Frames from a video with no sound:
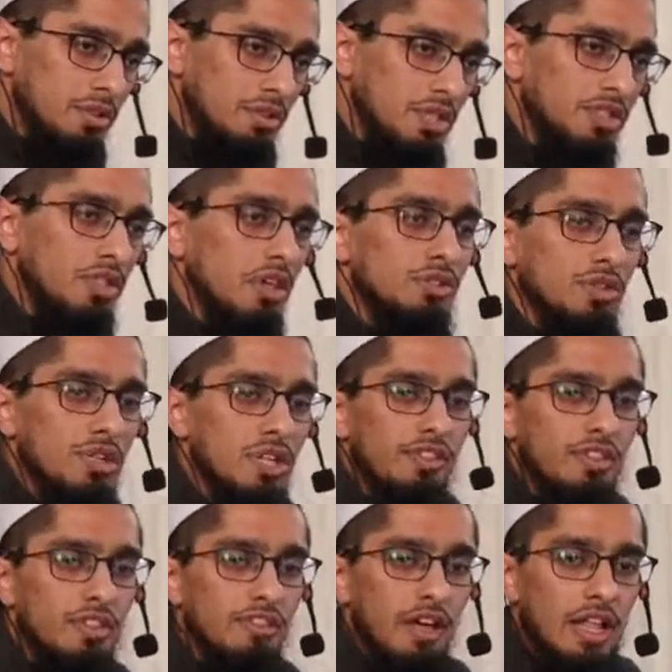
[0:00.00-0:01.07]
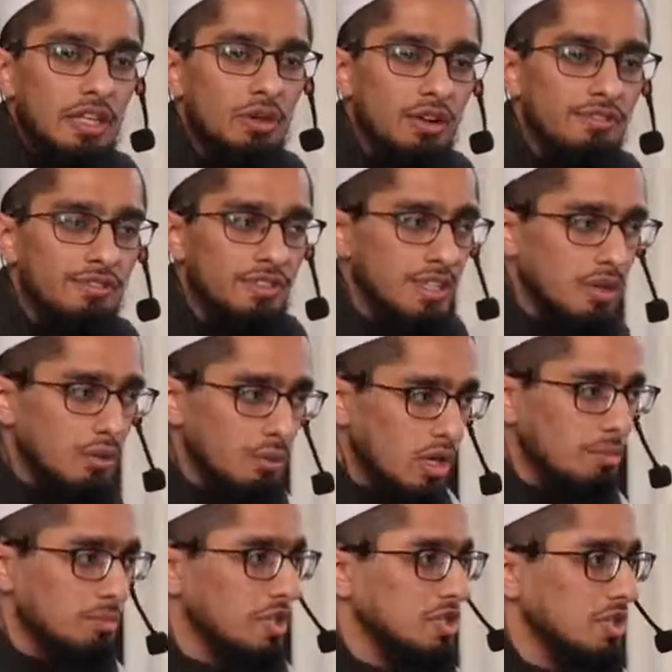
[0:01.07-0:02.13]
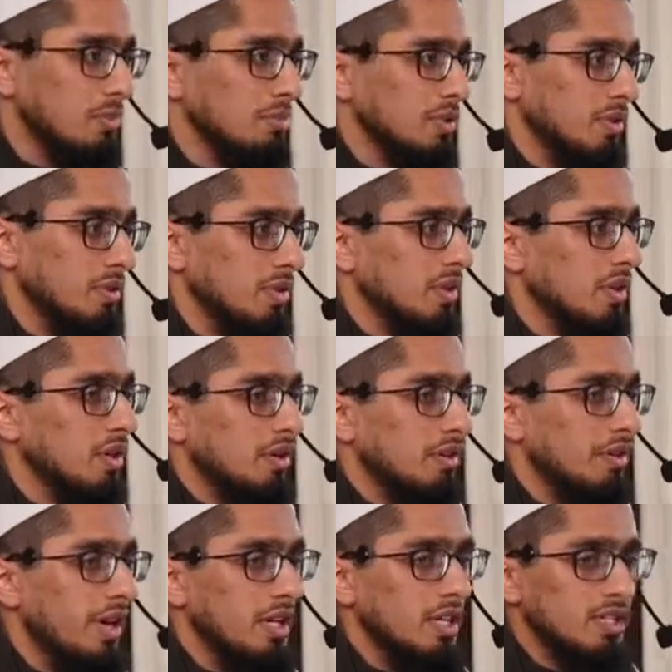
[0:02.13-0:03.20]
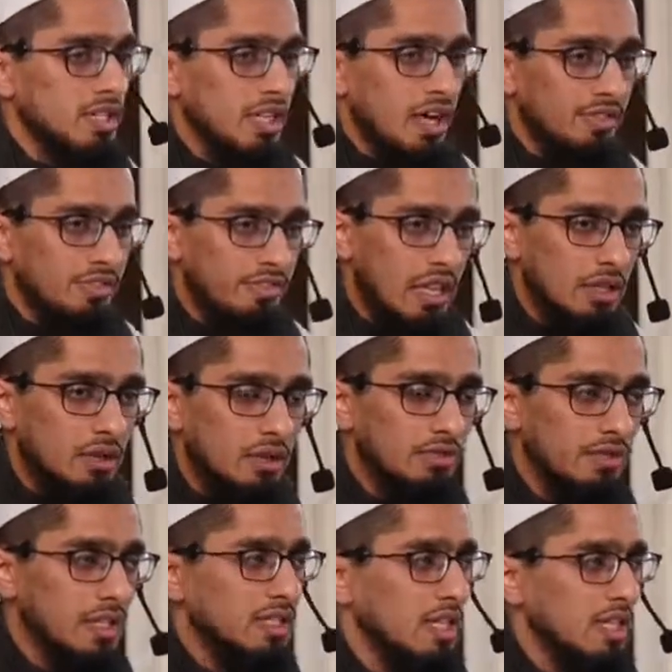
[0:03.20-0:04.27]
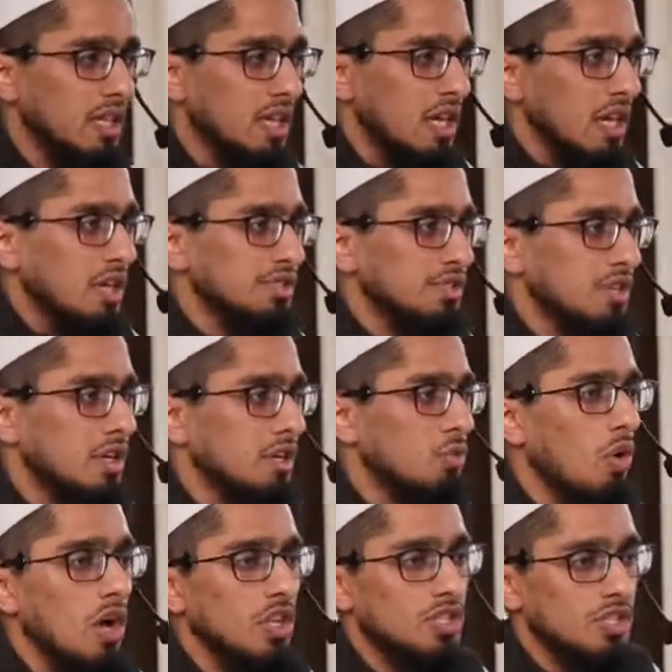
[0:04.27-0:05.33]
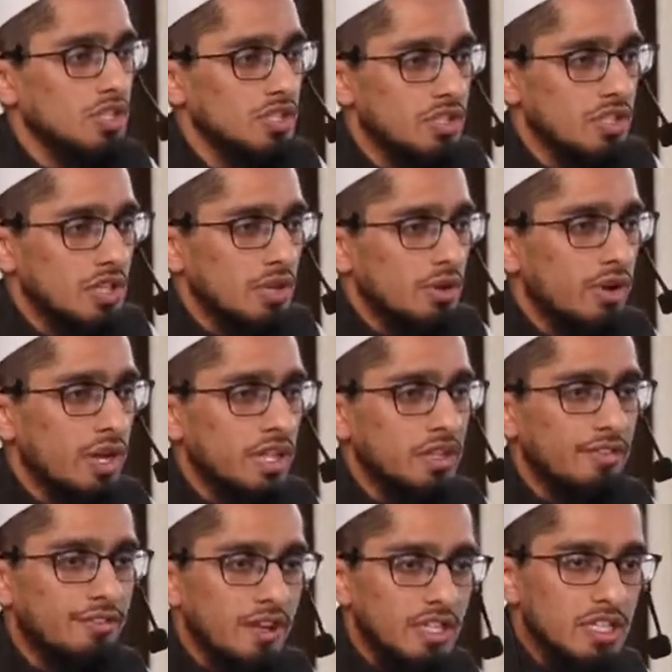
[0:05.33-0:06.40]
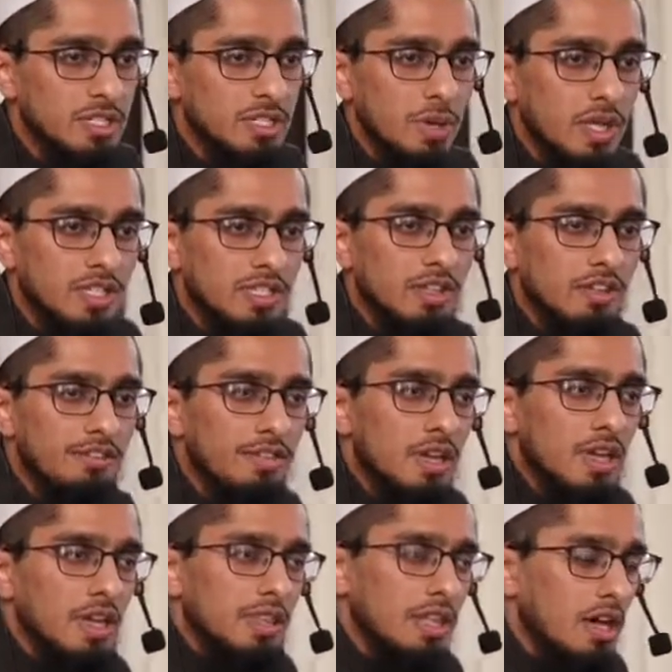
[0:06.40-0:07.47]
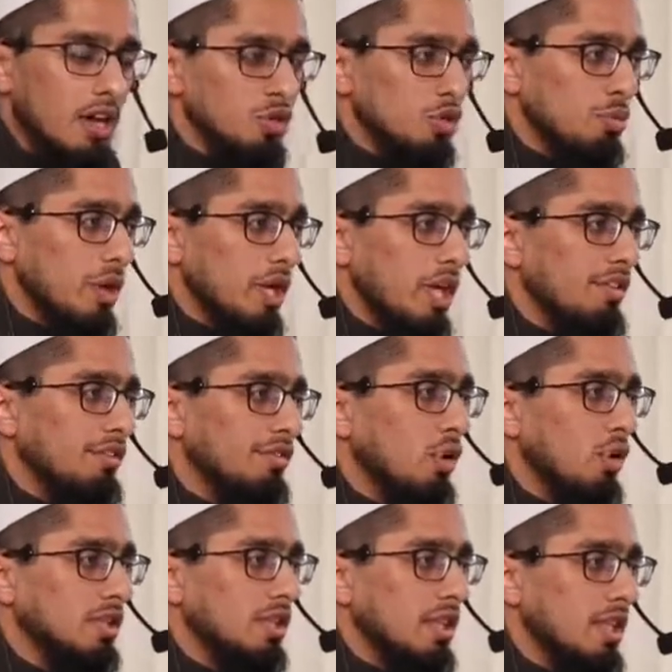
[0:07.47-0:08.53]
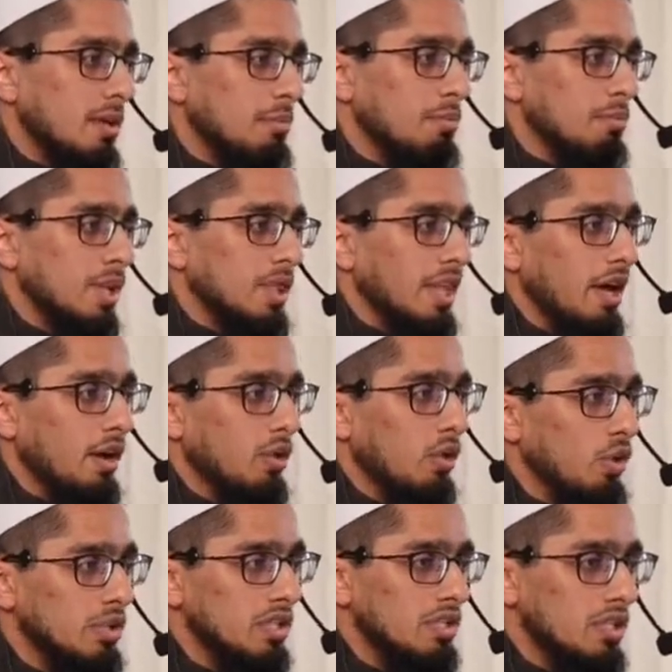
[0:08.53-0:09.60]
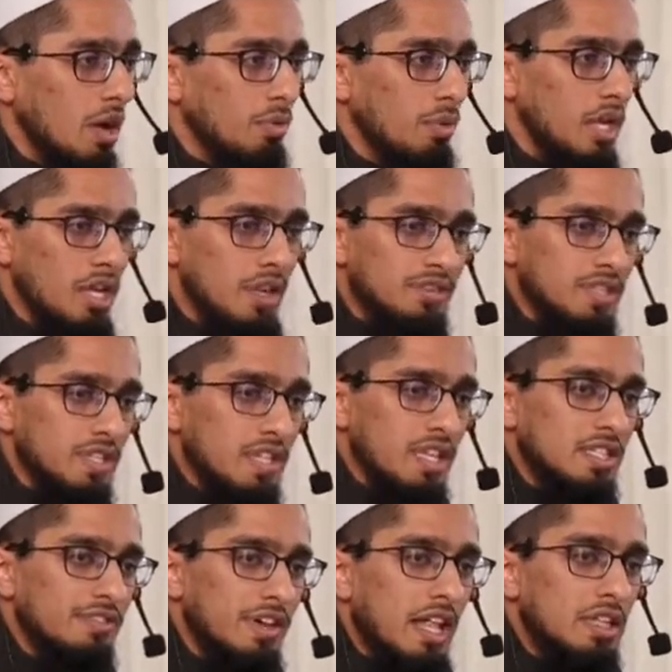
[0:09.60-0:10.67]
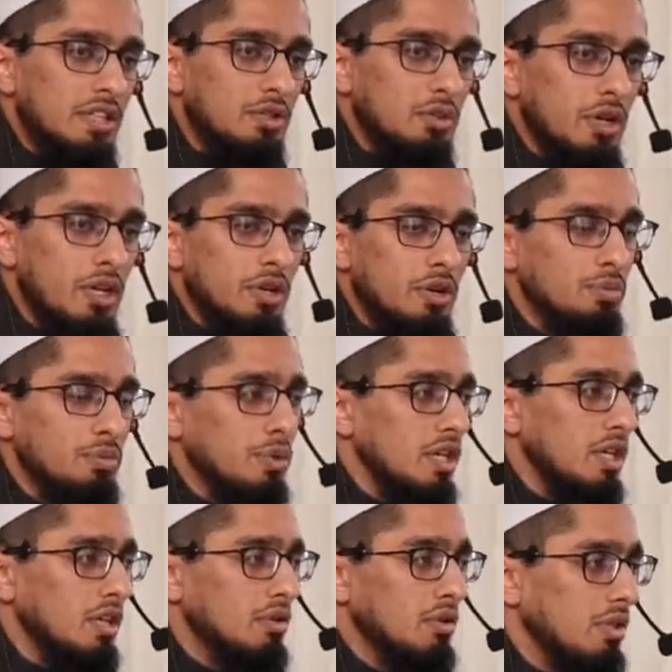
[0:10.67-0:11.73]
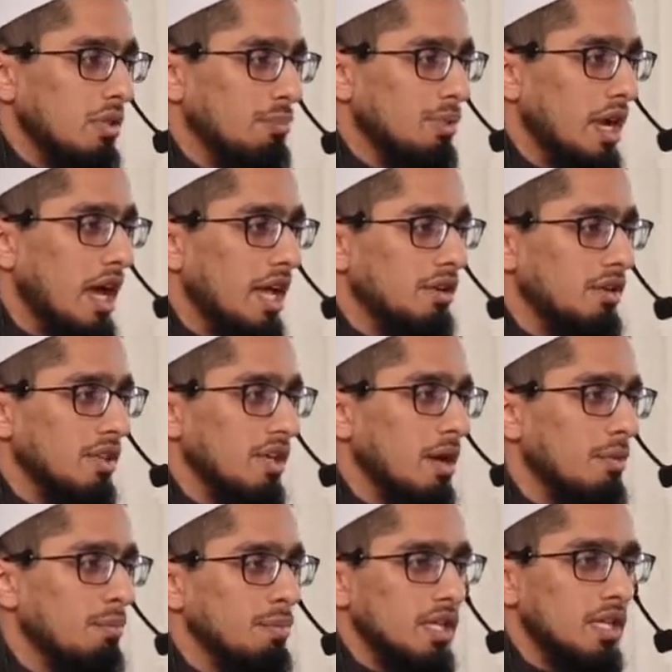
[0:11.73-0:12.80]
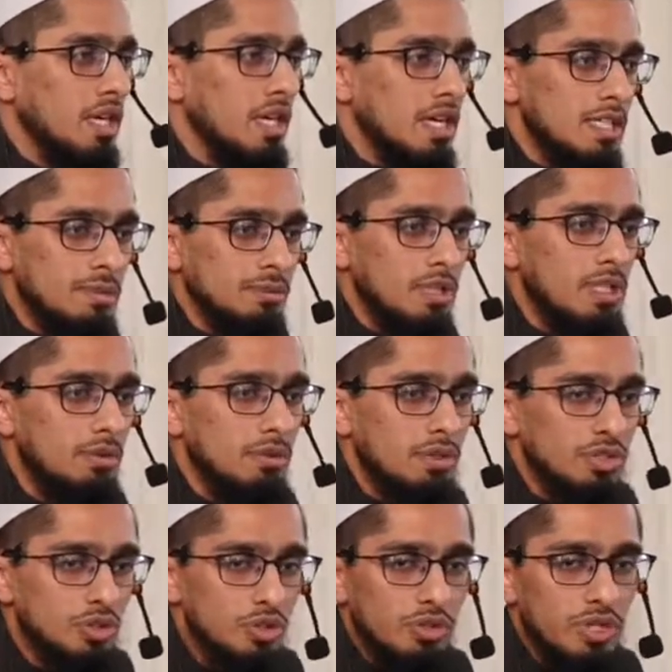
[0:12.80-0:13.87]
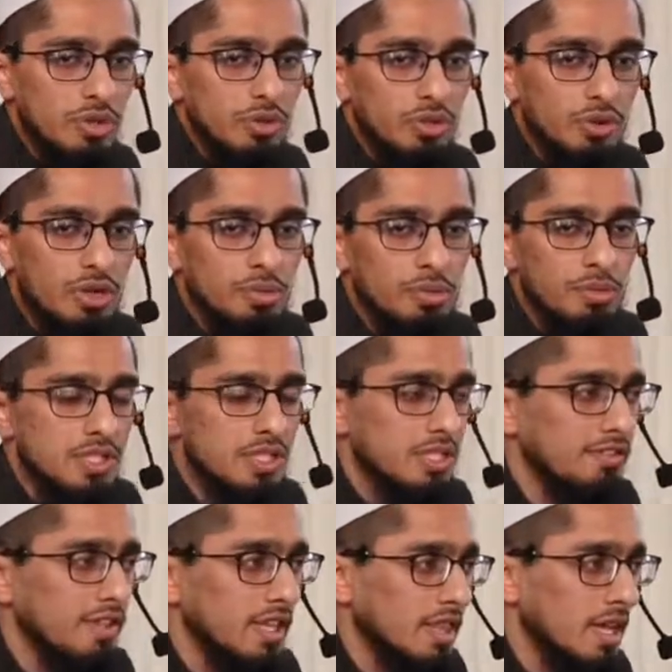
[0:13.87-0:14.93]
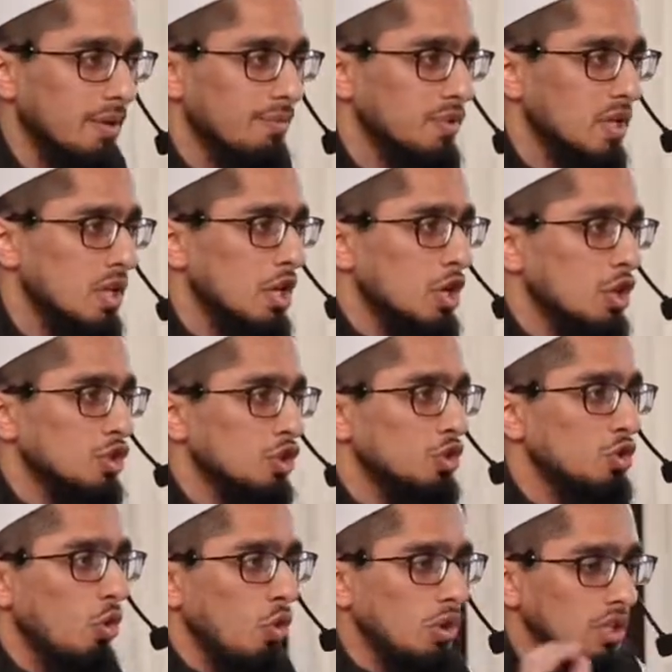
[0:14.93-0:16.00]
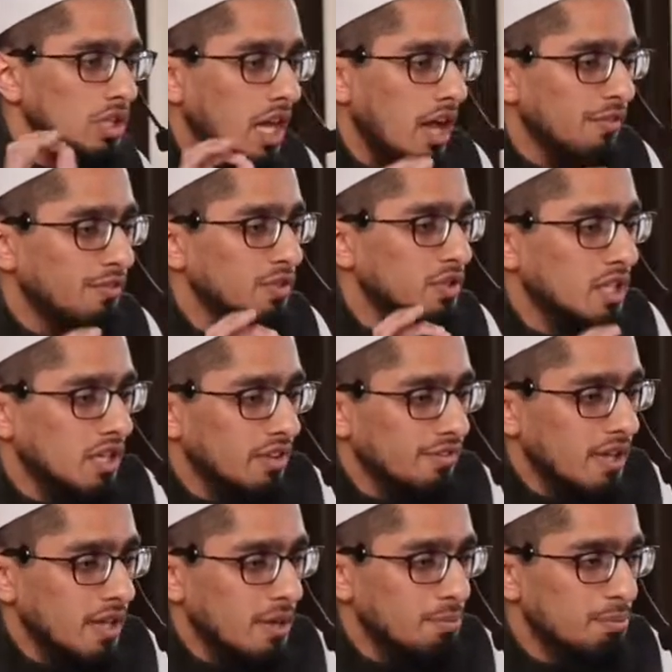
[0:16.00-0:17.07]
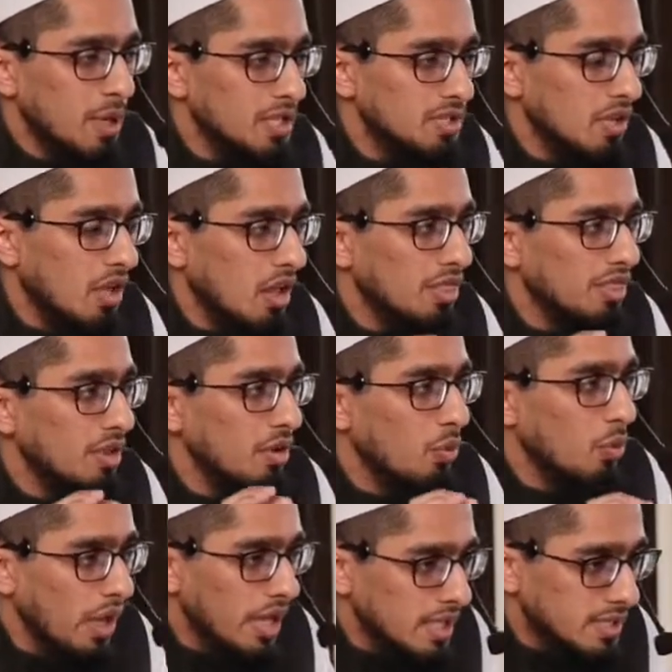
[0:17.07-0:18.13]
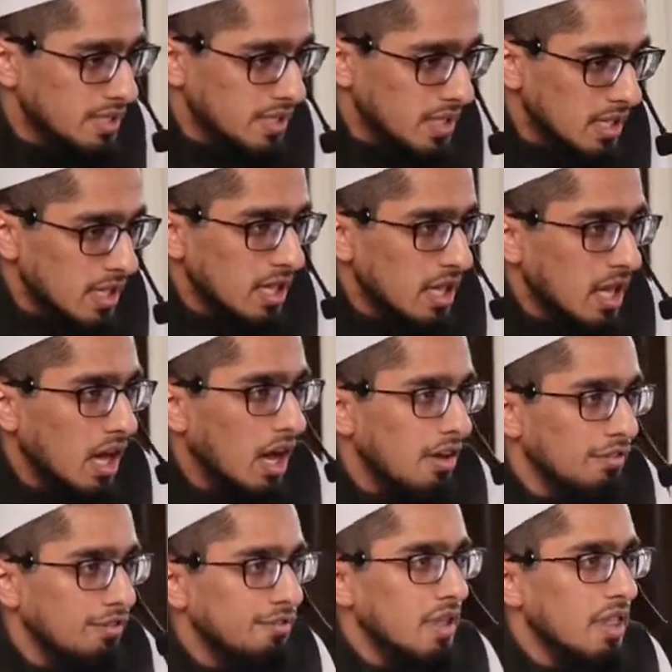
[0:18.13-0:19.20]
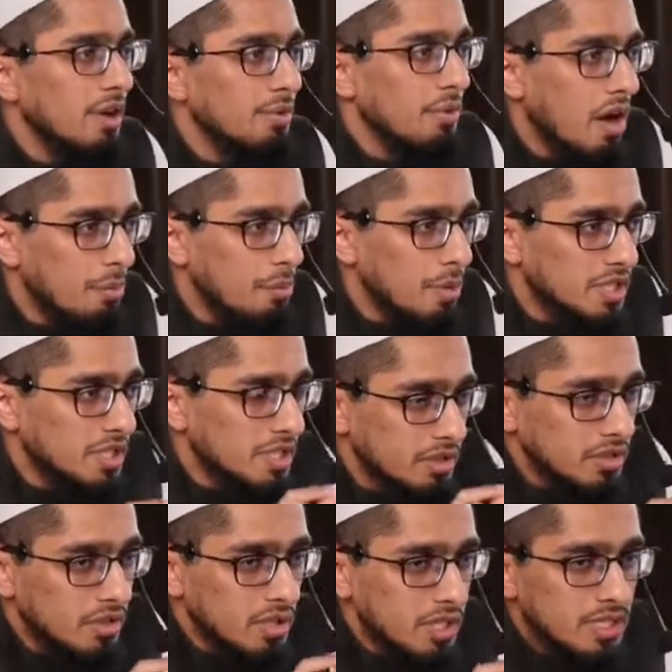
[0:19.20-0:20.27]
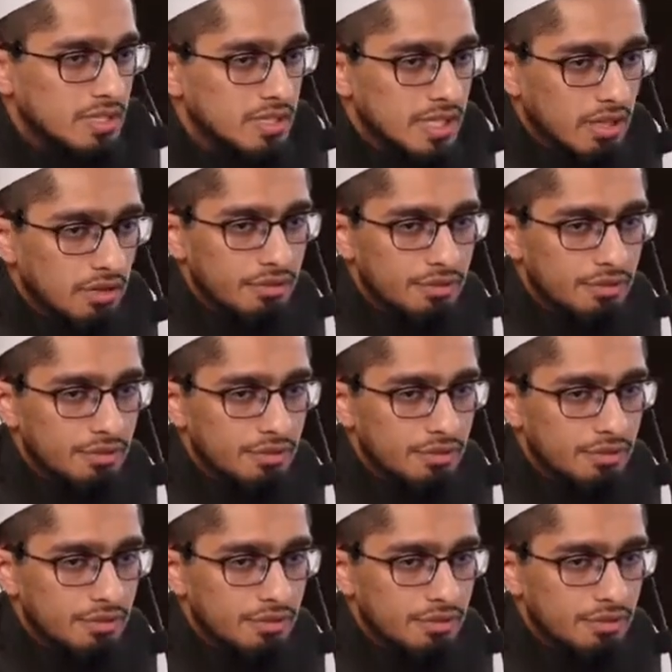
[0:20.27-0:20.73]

It's also going to have the value of the workmanship. Right? It's going to have the value of, let's say, certain watches, right? They're very expensive. They also might have gold in them, but that gold is not what gives it its value. It could be, the brand or the company. Similarly with jewelry, with ornaments, stuff like that. So you only have to give it based on the weight of the raw material itself.